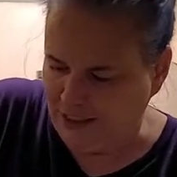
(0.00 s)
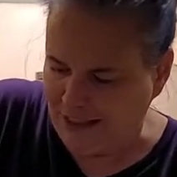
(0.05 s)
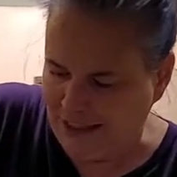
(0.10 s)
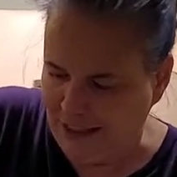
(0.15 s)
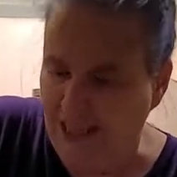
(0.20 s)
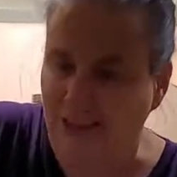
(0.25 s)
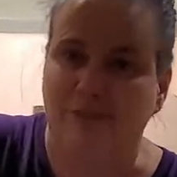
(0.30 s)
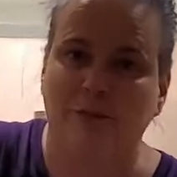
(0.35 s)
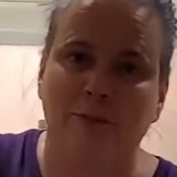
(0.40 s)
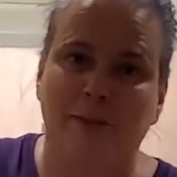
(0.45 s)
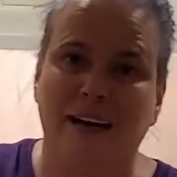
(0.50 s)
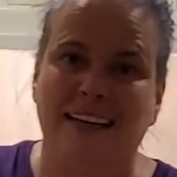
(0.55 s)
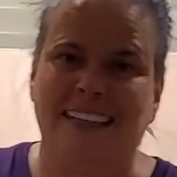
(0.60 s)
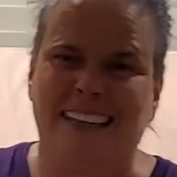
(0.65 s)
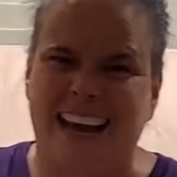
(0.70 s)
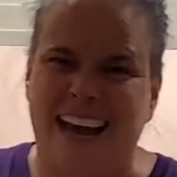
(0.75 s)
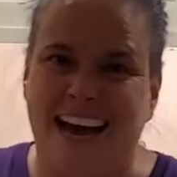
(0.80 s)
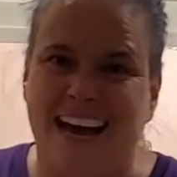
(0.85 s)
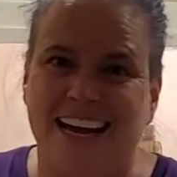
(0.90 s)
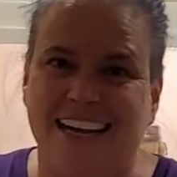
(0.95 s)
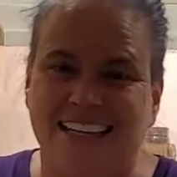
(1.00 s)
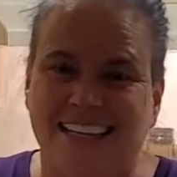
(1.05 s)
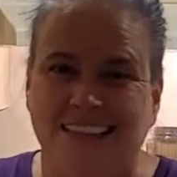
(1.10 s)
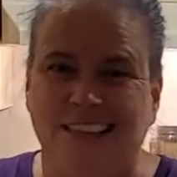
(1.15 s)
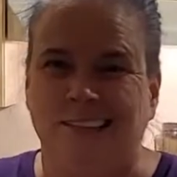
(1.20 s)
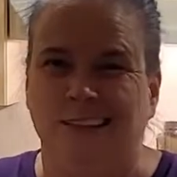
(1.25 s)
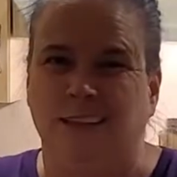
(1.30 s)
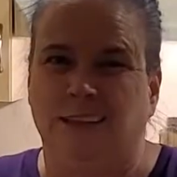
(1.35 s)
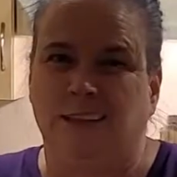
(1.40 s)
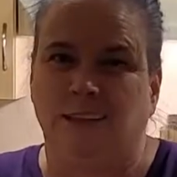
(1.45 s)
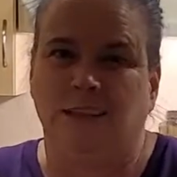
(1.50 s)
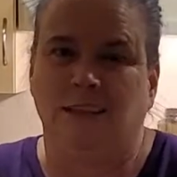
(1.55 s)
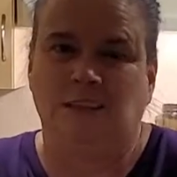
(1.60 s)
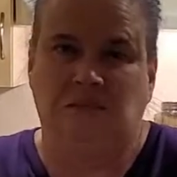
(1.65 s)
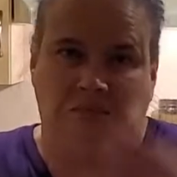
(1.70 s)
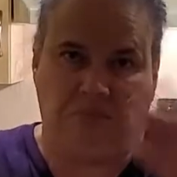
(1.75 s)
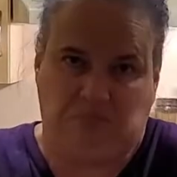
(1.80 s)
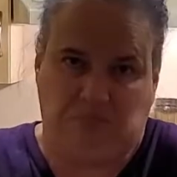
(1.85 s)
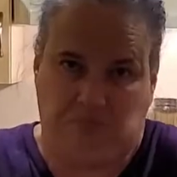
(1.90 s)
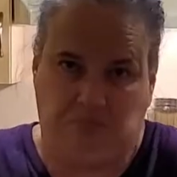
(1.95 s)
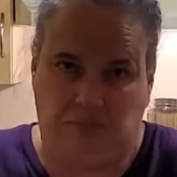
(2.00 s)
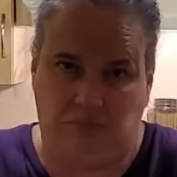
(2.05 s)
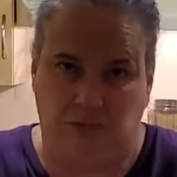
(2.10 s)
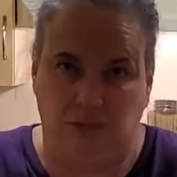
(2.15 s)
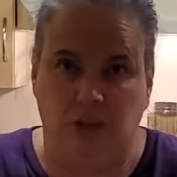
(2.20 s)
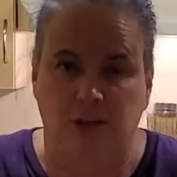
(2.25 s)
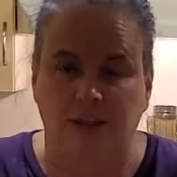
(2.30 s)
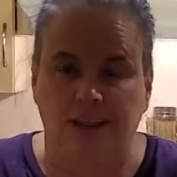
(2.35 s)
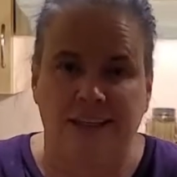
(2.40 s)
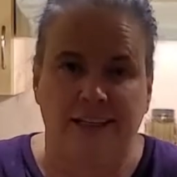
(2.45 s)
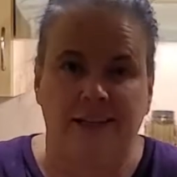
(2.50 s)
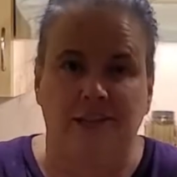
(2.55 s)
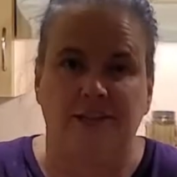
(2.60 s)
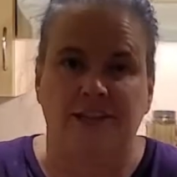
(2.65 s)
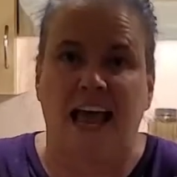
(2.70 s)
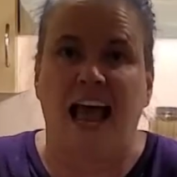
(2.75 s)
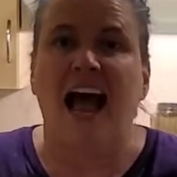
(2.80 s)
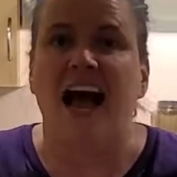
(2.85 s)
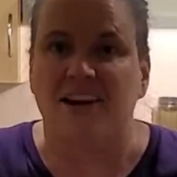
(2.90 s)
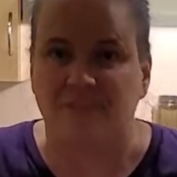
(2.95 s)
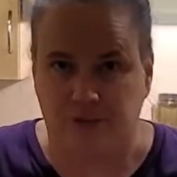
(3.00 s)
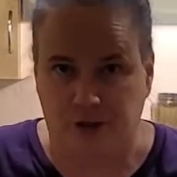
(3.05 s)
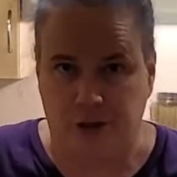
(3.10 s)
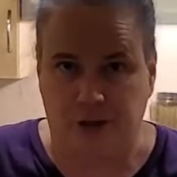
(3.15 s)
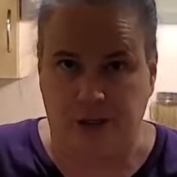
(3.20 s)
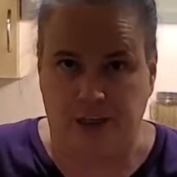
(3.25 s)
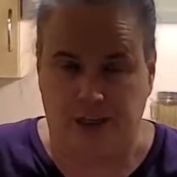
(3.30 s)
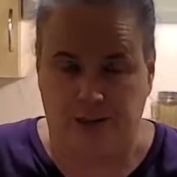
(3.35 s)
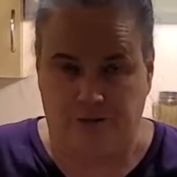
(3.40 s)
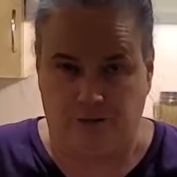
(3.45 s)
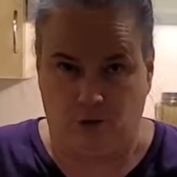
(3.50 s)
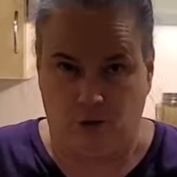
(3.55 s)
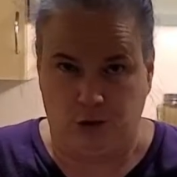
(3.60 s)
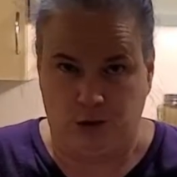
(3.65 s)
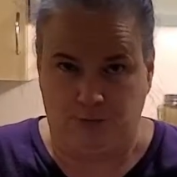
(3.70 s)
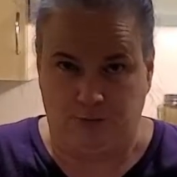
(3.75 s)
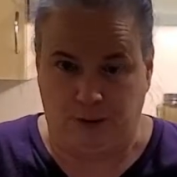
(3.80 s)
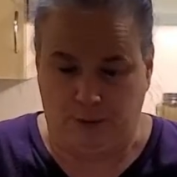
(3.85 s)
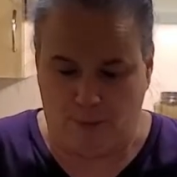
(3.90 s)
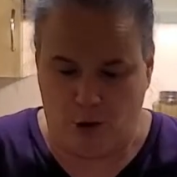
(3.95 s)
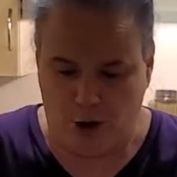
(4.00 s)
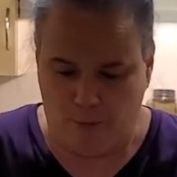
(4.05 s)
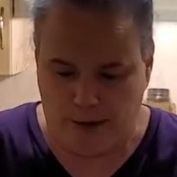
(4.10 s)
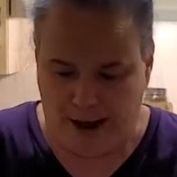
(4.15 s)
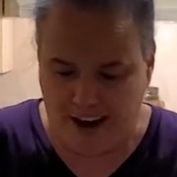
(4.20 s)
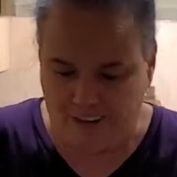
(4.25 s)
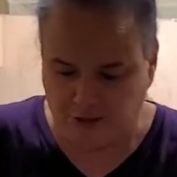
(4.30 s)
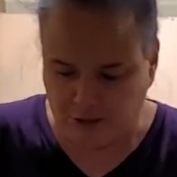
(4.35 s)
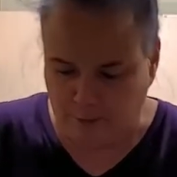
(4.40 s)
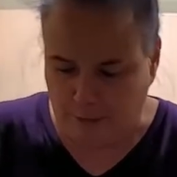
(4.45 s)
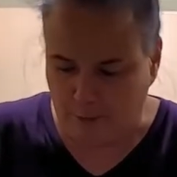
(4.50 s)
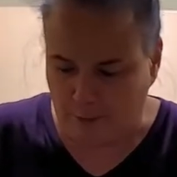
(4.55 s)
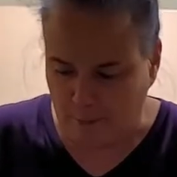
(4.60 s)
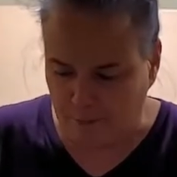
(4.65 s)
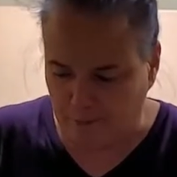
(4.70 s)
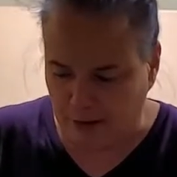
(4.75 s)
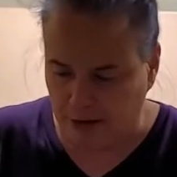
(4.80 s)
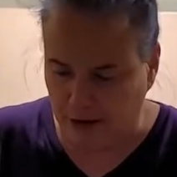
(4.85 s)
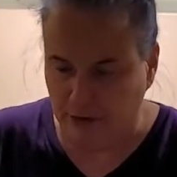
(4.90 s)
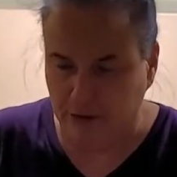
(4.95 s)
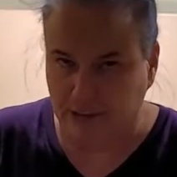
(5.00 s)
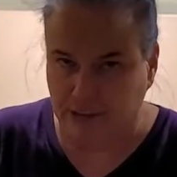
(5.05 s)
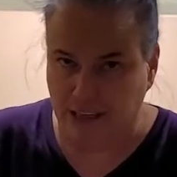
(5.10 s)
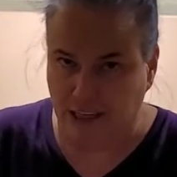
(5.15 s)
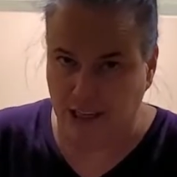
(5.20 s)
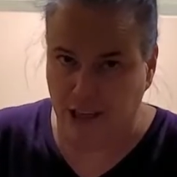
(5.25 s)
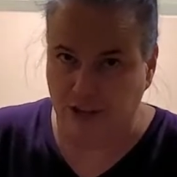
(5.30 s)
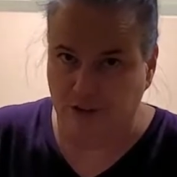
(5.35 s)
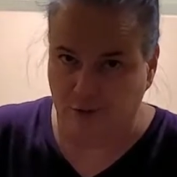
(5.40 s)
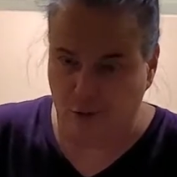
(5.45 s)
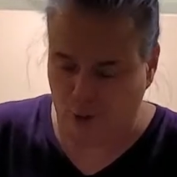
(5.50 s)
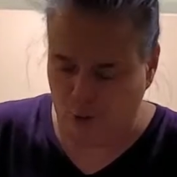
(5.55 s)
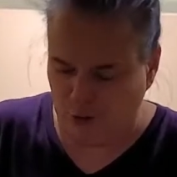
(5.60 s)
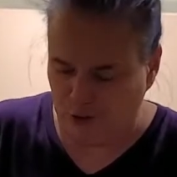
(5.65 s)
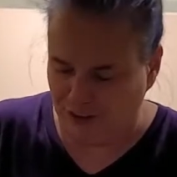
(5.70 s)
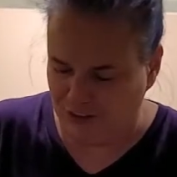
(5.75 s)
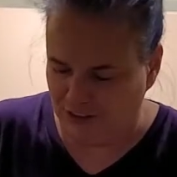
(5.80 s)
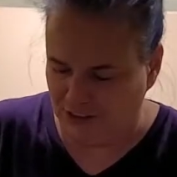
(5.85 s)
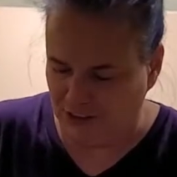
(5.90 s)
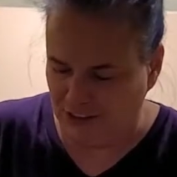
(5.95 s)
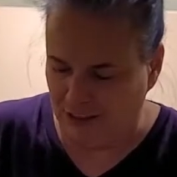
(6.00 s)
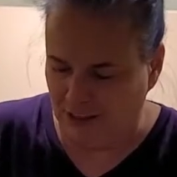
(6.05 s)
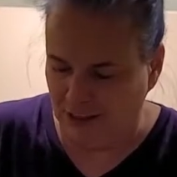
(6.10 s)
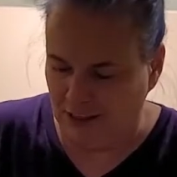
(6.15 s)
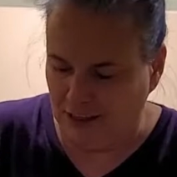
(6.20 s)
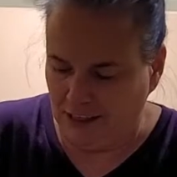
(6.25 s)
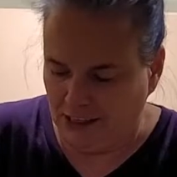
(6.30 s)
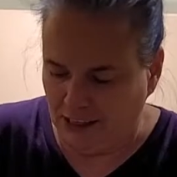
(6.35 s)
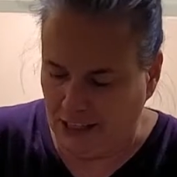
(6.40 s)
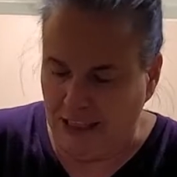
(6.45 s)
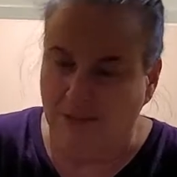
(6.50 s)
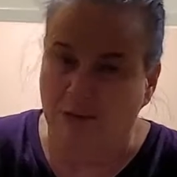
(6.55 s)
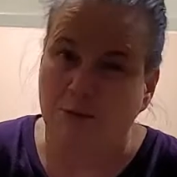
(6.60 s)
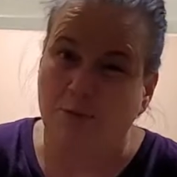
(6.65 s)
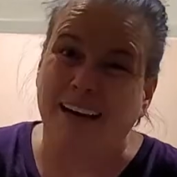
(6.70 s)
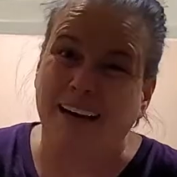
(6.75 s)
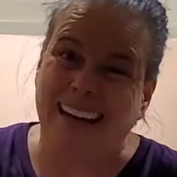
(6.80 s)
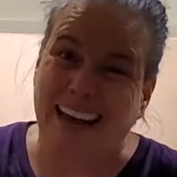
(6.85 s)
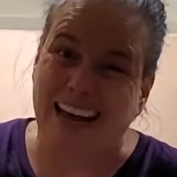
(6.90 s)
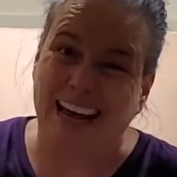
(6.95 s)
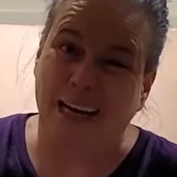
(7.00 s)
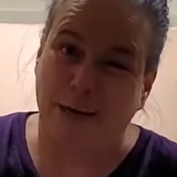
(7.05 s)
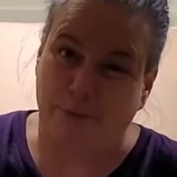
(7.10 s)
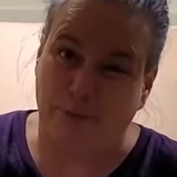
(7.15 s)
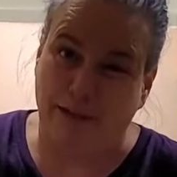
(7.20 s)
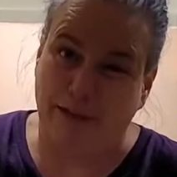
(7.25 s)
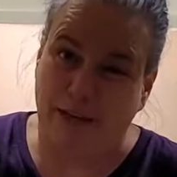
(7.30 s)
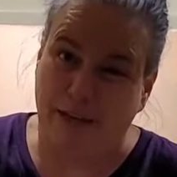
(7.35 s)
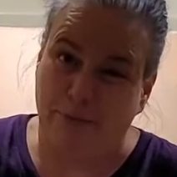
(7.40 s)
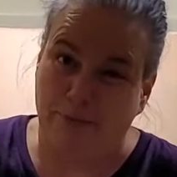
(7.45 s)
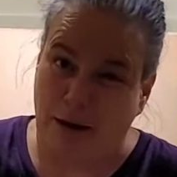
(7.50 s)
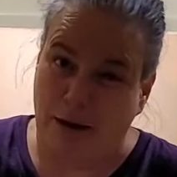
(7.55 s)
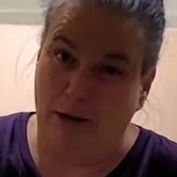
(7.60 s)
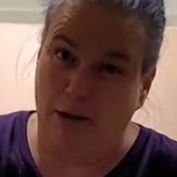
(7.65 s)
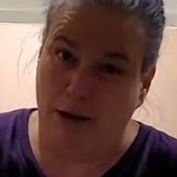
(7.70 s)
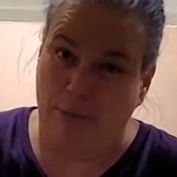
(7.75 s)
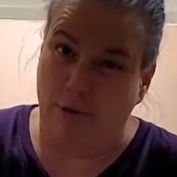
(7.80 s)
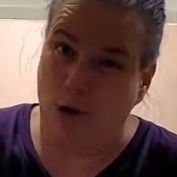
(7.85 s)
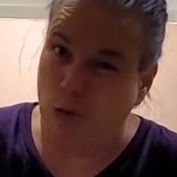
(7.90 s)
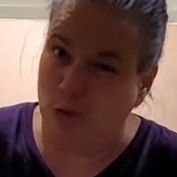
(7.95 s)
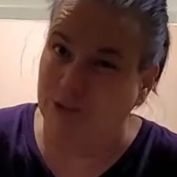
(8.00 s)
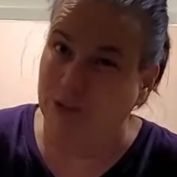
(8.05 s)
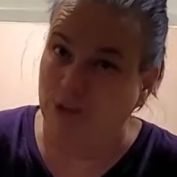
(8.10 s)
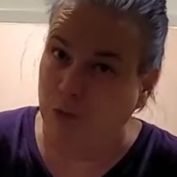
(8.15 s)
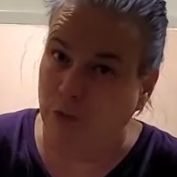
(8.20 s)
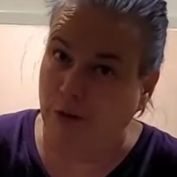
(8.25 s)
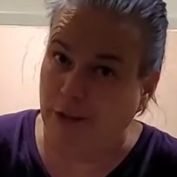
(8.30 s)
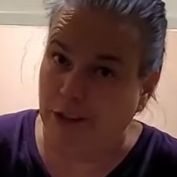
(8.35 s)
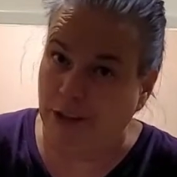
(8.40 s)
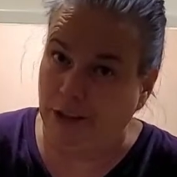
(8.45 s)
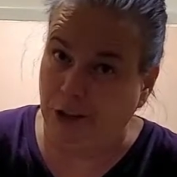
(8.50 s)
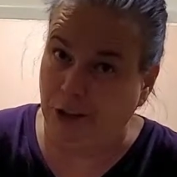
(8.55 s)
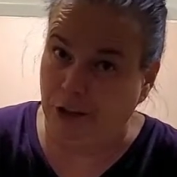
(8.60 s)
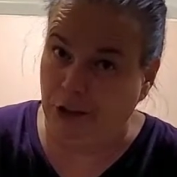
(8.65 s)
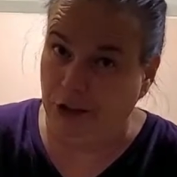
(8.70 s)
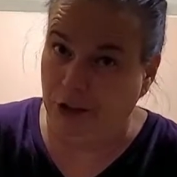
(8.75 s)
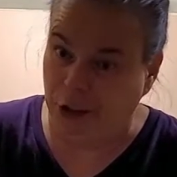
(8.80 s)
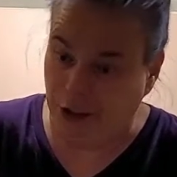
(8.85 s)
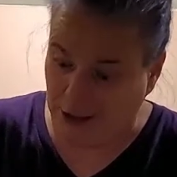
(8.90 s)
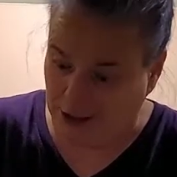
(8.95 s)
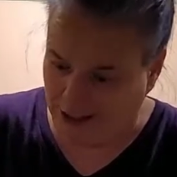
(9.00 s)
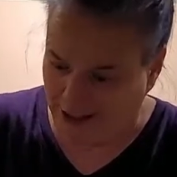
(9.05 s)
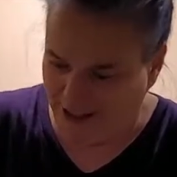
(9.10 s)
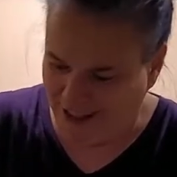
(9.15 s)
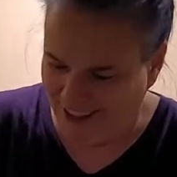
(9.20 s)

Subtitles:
Even my dad, 30 years after he divorced my mom, after my parents got divorced, even my dad admitted my grandma was a really good cook.